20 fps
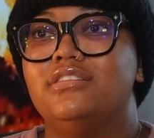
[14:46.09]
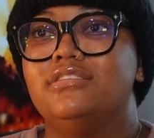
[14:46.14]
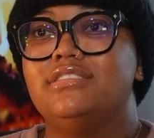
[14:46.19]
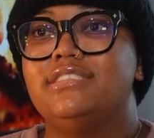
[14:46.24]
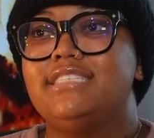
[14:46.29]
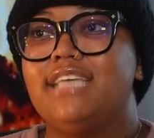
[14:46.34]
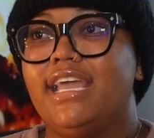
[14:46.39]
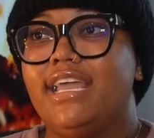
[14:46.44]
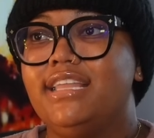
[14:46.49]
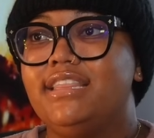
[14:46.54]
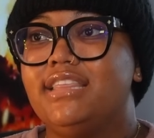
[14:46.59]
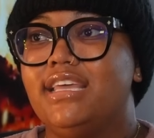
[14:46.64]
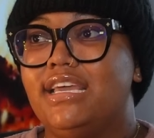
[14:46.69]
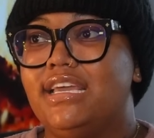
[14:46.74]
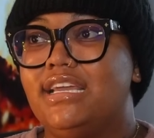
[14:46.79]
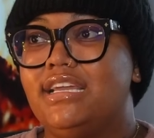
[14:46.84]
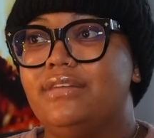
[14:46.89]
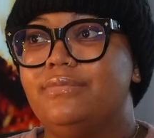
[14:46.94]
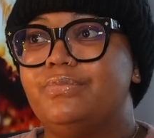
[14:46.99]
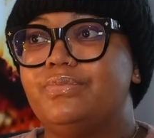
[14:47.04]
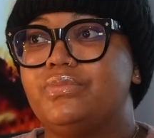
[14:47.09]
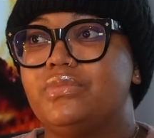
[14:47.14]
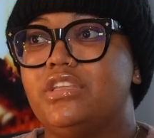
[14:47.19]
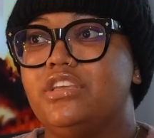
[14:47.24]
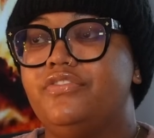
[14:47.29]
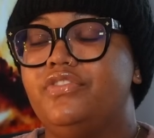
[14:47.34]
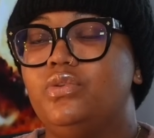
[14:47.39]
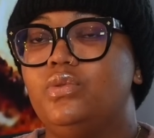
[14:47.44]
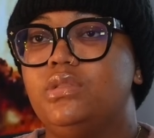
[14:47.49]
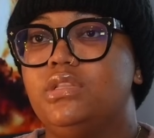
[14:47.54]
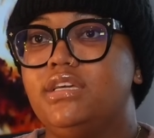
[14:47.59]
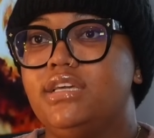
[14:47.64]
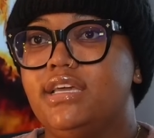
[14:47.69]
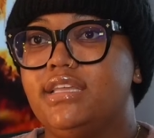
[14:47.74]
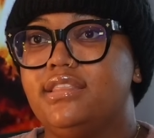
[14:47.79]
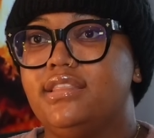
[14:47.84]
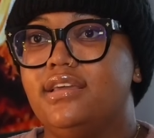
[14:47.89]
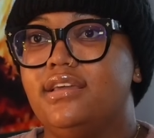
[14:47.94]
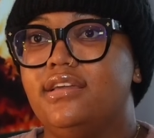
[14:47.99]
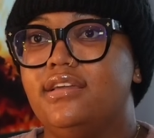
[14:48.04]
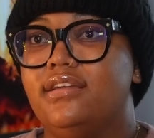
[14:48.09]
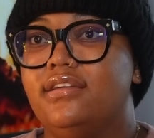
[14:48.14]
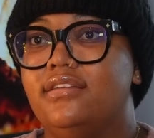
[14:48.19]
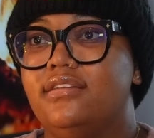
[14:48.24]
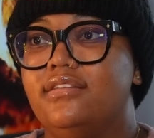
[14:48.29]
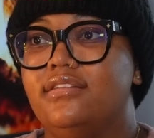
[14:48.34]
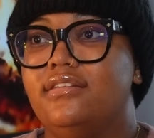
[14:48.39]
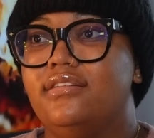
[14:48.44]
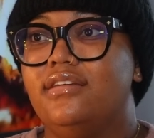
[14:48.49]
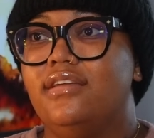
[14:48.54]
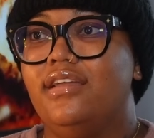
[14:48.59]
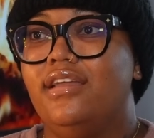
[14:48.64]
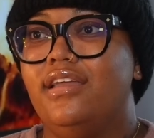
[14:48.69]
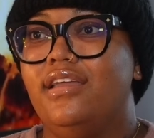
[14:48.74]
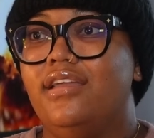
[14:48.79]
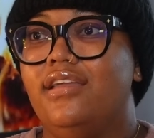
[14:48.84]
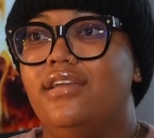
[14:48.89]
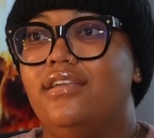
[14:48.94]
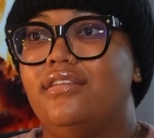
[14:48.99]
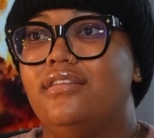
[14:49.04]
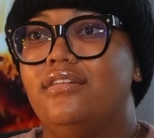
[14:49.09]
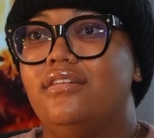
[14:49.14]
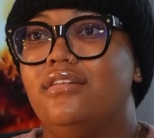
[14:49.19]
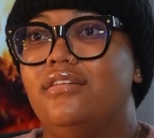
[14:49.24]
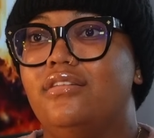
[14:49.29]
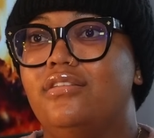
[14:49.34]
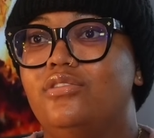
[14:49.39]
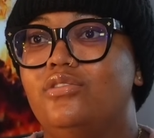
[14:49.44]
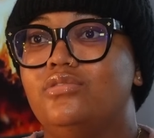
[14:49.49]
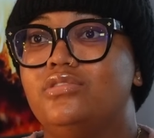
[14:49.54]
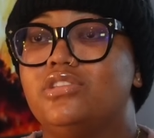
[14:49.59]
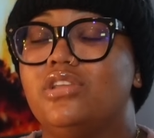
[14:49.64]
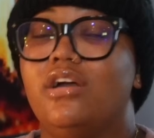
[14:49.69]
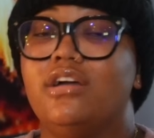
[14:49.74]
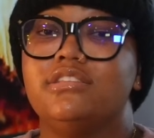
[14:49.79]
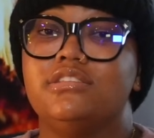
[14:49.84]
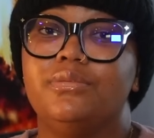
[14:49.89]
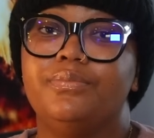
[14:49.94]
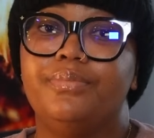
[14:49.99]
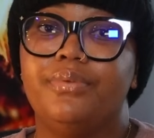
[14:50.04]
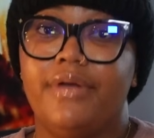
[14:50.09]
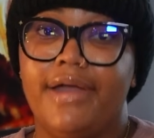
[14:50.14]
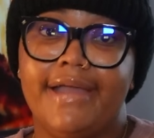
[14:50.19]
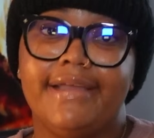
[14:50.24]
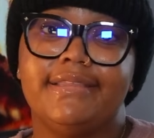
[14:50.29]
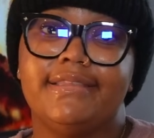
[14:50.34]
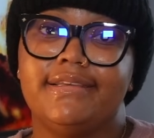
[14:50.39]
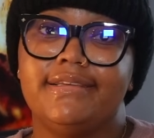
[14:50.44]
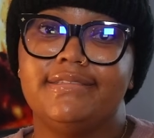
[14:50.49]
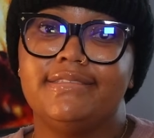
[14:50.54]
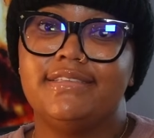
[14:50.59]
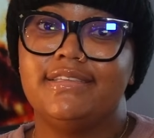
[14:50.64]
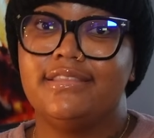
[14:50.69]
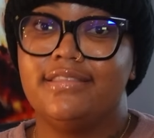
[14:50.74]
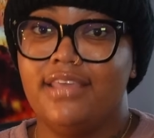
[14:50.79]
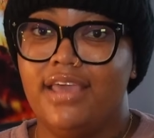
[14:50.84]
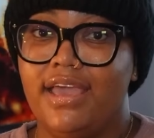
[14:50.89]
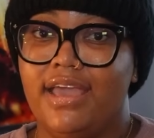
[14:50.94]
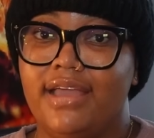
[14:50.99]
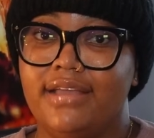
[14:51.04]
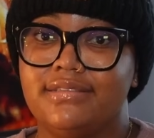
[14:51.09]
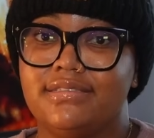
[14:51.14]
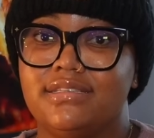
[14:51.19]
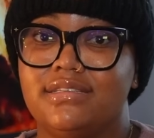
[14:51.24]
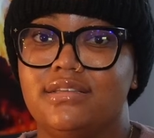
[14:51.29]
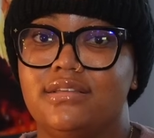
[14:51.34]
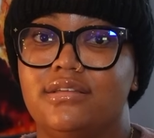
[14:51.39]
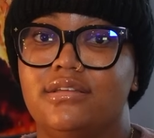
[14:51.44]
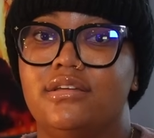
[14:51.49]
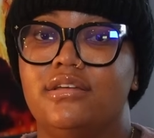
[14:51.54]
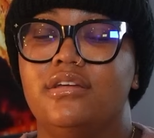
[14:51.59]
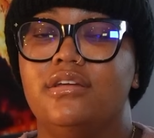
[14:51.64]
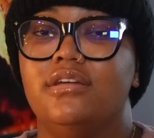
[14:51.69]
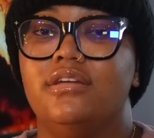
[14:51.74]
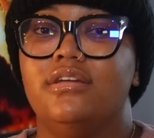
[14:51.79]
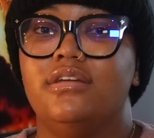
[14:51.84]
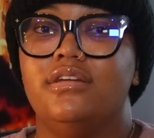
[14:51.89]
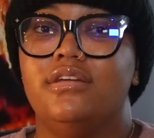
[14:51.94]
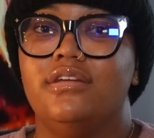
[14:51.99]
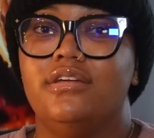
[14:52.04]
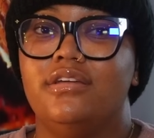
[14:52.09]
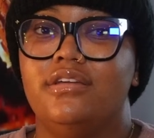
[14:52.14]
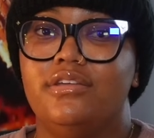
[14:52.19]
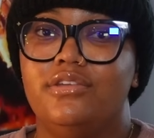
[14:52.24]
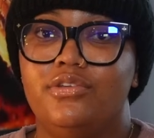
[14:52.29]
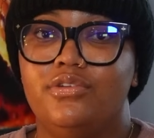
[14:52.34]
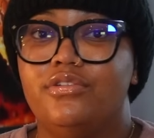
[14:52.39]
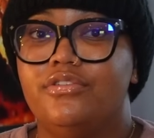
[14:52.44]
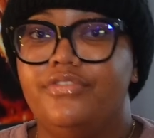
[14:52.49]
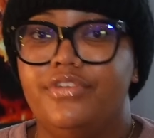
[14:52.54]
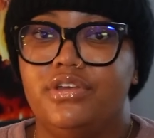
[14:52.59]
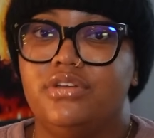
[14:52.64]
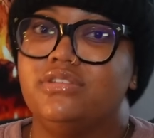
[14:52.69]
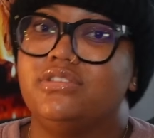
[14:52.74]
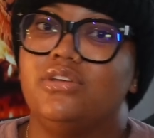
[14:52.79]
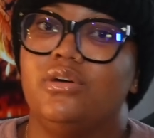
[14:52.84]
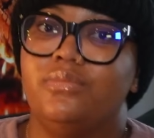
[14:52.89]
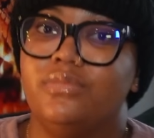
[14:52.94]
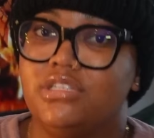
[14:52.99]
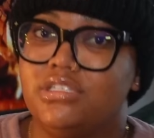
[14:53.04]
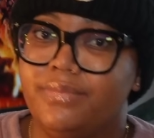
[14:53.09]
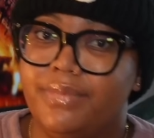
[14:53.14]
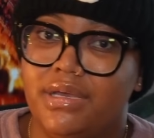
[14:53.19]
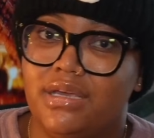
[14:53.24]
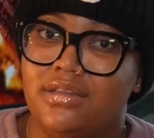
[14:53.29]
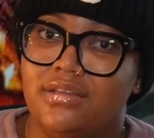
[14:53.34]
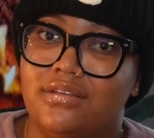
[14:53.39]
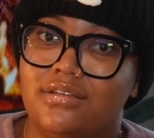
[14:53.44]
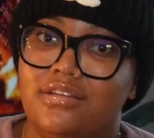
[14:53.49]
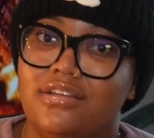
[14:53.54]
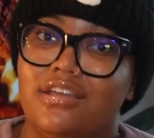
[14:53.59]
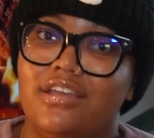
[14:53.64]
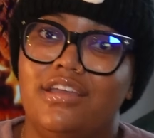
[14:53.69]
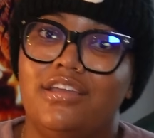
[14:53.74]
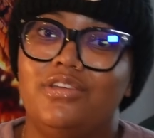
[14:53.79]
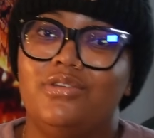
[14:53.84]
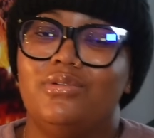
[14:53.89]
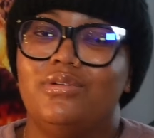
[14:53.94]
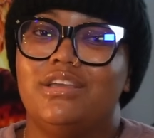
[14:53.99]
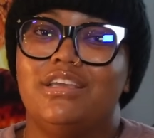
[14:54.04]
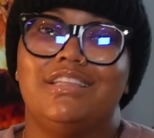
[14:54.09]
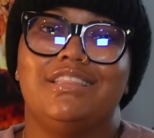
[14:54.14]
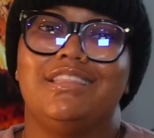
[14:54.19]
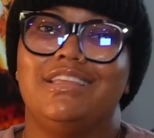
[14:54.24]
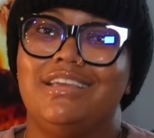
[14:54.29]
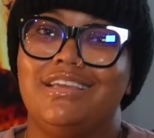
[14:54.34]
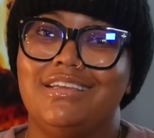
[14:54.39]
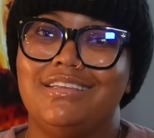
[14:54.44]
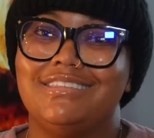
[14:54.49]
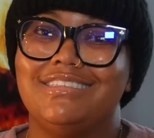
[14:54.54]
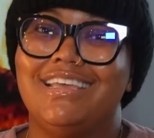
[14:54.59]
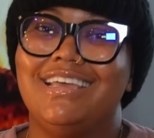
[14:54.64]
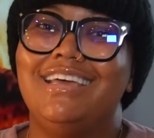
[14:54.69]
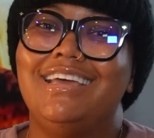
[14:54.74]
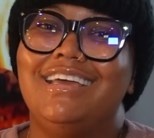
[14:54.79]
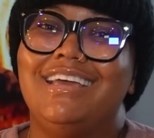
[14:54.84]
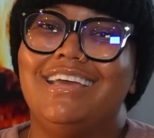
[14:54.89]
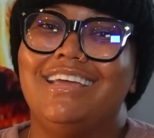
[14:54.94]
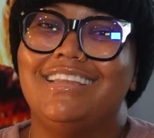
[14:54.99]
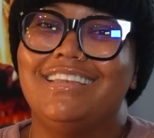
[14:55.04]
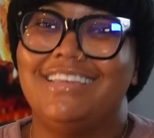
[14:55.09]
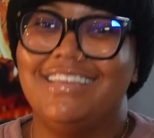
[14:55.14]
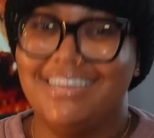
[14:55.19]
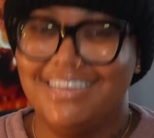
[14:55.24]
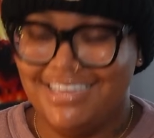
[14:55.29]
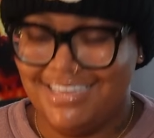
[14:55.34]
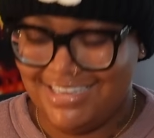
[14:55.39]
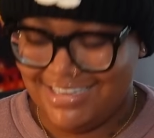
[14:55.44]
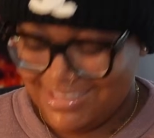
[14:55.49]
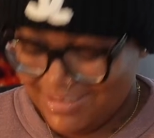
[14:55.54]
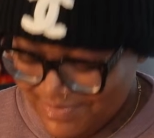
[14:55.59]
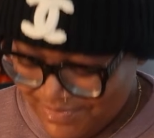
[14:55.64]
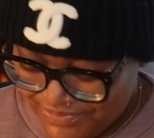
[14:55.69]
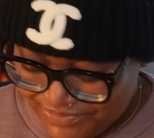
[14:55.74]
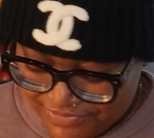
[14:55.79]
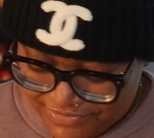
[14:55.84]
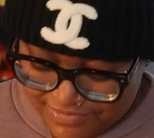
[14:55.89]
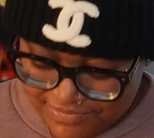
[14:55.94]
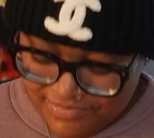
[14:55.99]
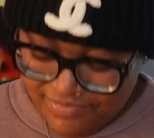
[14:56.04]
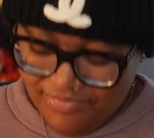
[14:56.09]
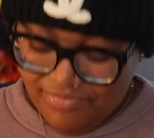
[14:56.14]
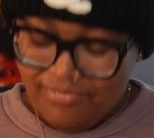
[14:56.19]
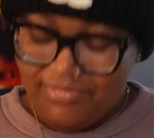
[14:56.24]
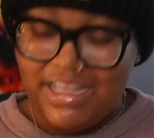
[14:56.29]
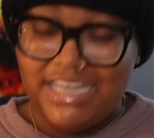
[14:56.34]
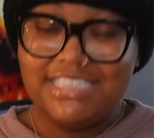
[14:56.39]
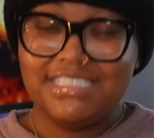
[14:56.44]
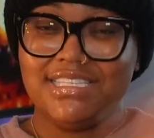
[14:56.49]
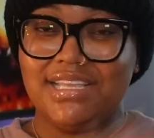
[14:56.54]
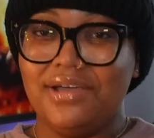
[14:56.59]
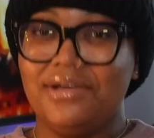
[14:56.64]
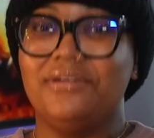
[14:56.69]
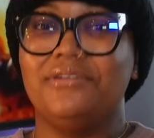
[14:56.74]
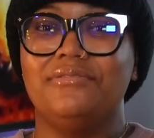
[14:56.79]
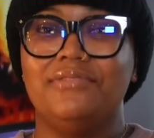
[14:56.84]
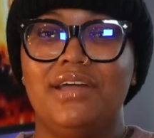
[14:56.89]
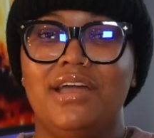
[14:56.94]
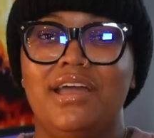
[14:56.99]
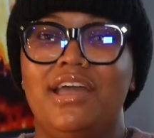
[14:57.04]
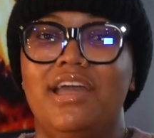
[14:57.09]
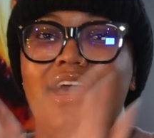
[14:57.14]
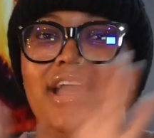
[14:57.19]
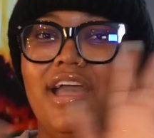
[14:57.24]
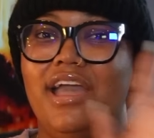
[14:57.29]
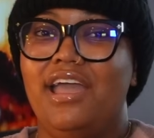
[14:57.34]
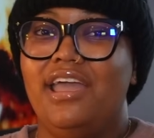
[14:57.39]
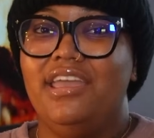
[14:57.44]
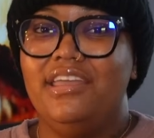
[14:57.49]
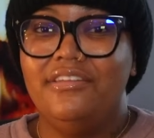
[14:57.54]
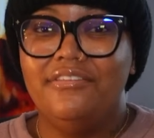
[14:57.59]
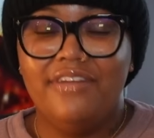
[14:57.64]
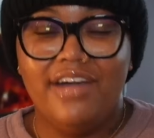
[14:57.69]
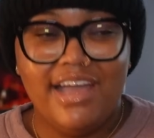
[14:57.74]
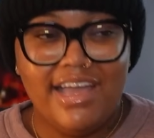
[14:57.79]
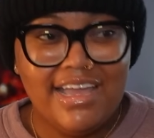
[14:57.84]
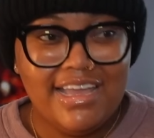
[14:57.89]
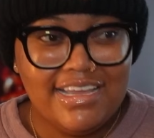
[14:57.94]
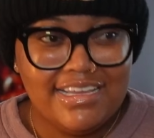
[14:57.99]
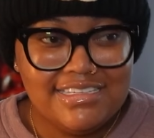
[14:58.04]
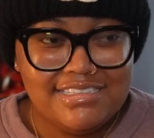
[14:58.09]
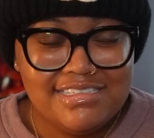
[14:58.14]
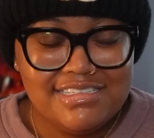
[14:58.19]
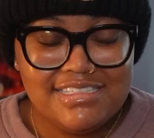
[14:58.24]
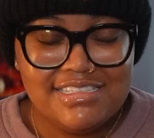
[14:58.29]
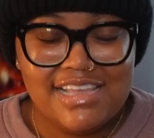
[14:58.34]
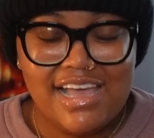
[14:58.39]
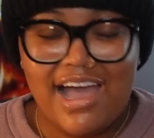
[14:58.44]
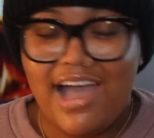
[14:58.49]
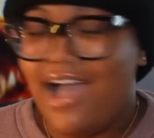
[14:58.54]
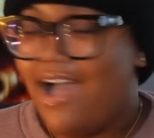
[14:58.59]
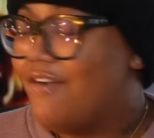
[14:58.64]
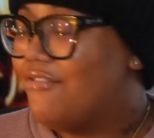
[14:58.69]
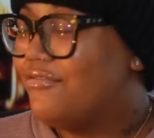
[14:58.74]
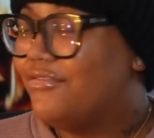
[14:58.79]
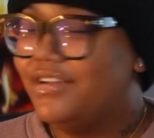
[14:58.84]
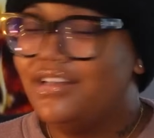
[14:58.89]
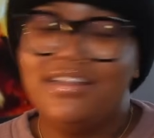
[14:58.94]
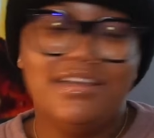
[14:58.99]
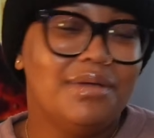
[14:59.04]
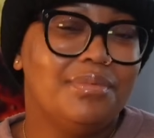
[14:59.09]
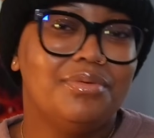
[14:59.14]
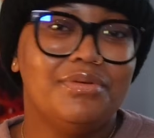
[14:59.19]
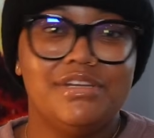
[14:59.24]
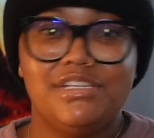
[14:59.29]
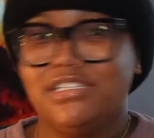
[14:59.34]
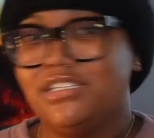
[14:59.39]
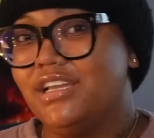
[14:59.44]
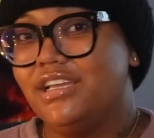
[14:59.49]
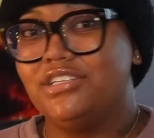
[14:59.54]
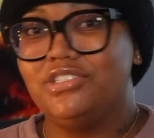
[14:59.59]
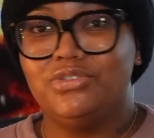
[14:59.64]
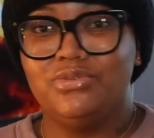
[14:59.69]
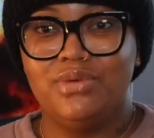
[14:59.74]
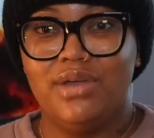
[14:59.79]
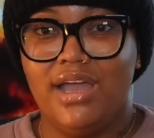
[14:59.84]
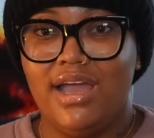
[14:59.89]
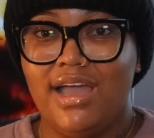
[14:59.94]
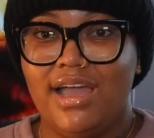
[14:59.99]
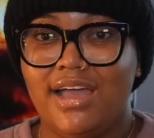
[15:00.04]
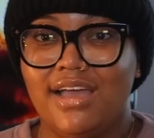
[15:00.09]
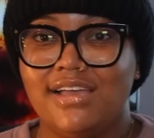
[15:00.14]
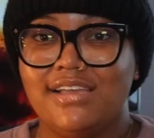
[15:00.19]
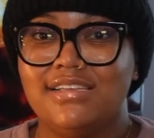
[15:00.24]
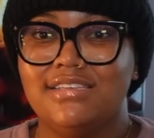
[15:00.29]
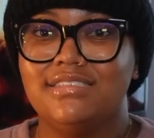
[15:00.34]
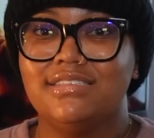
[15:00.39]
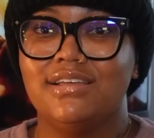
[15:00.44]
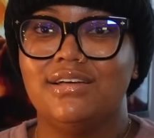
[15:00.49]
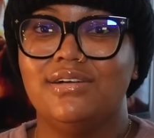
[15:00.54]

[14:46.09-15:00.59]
take that, if you look at that and you start to practice that, you'll feel so much better and you'll get things done. So anyways, I really appreciate you guys.